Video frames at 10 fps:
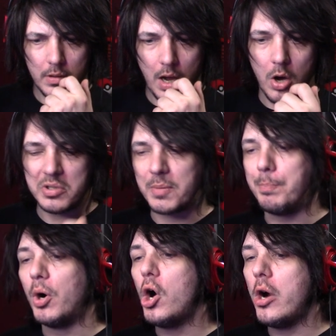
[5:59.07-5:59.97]
Oh, it's a
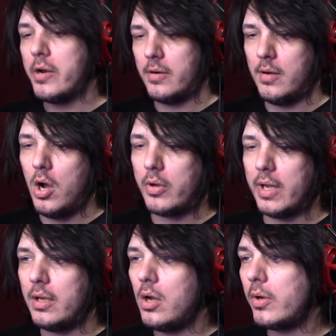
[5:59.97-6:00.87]
bird.
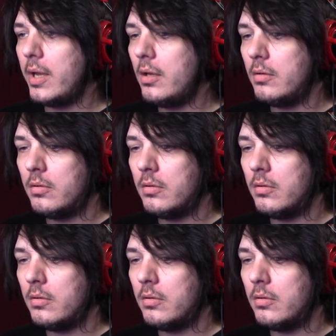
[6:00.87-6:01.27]
Okay, okay.